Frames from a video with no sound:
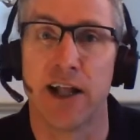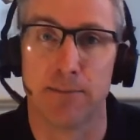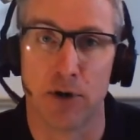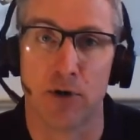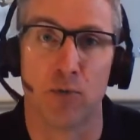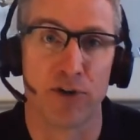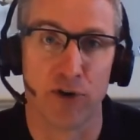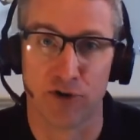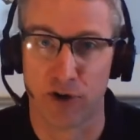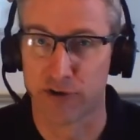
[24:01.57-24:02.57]
available
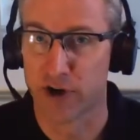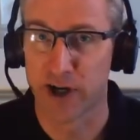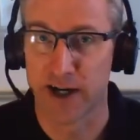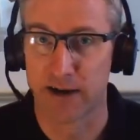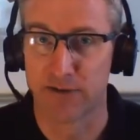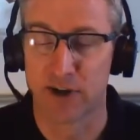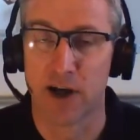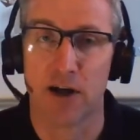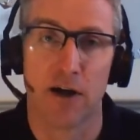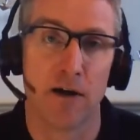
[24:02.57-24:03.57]
with those
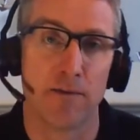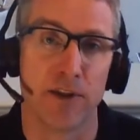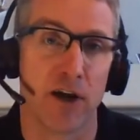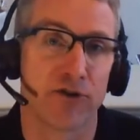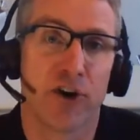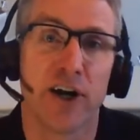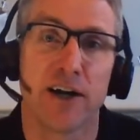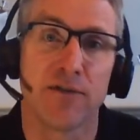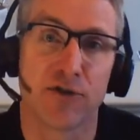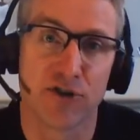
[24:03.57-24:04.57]
alternatives. The
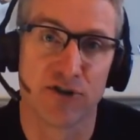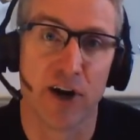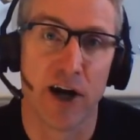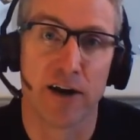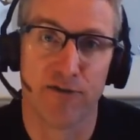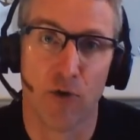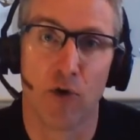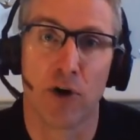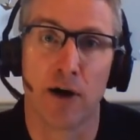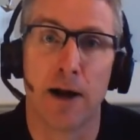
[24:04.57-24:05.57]
alternatives are designed
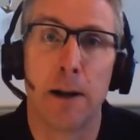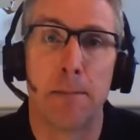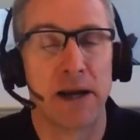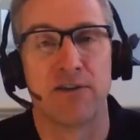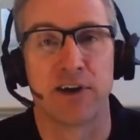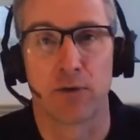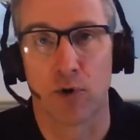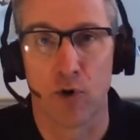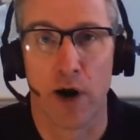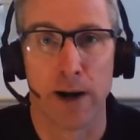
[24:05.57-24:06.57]
for
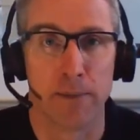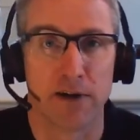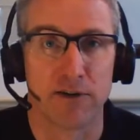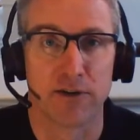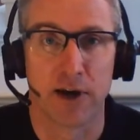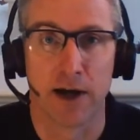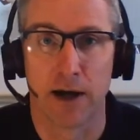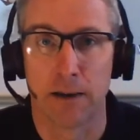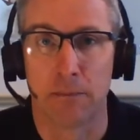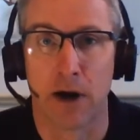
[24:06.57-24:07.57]
basic requirements.
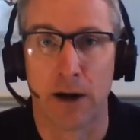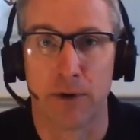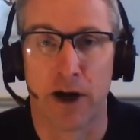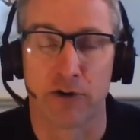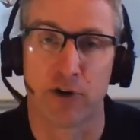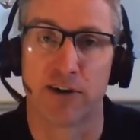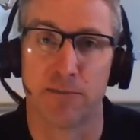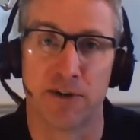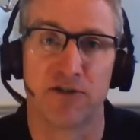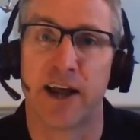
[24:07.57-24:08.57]
I would
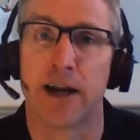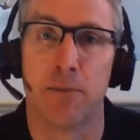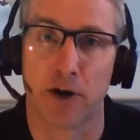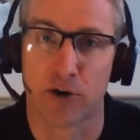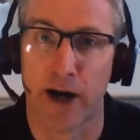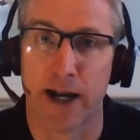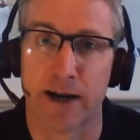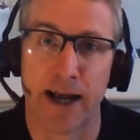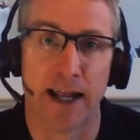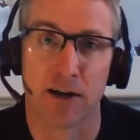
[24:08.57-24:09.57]
characterize them as data mart
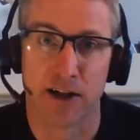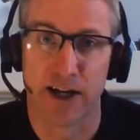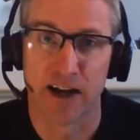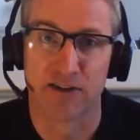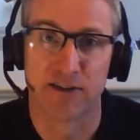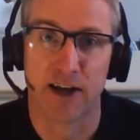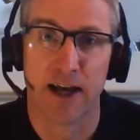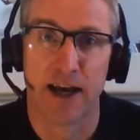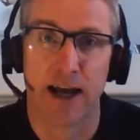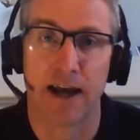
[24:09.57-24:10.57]
grade analytics.
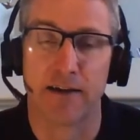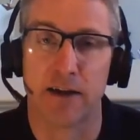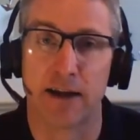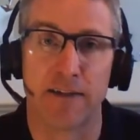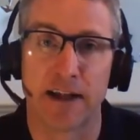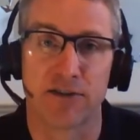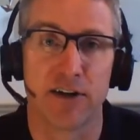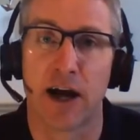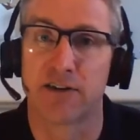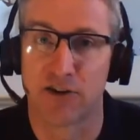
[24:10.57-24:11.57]
And
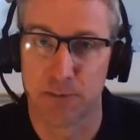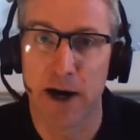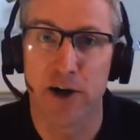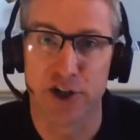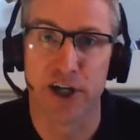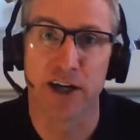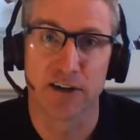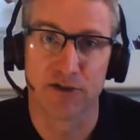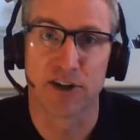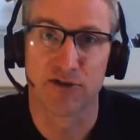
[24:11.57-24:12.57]
that's not
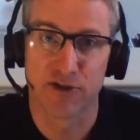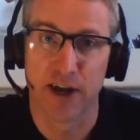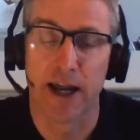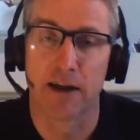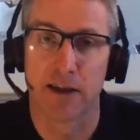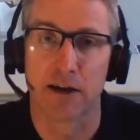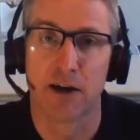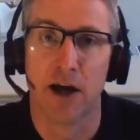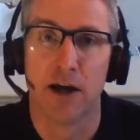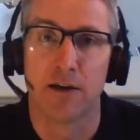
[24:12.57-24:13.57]
disparaging, it's just saying
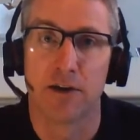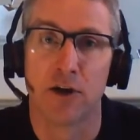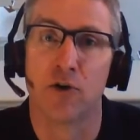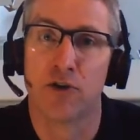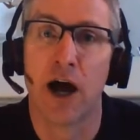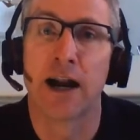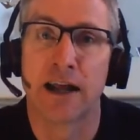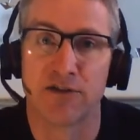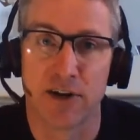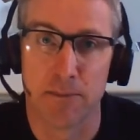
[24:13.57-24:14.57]
that, you know,
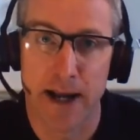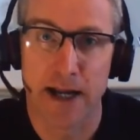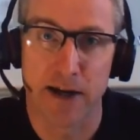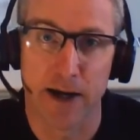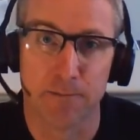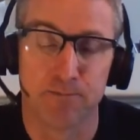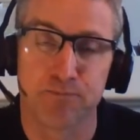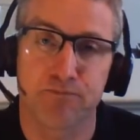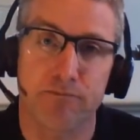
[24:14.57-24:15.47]
not as demanding.